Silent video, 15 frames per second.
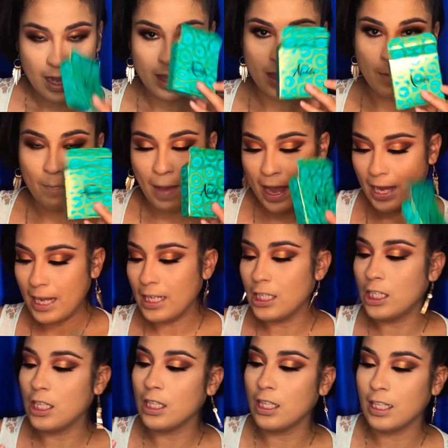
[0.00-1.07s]
And the
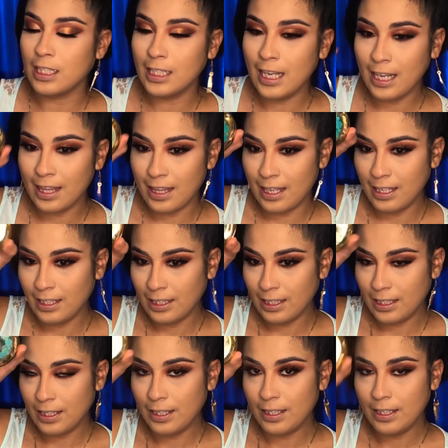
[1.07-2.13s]
packaging looks like
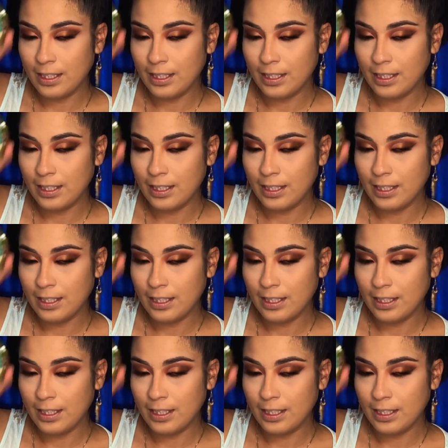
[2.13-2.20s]
this.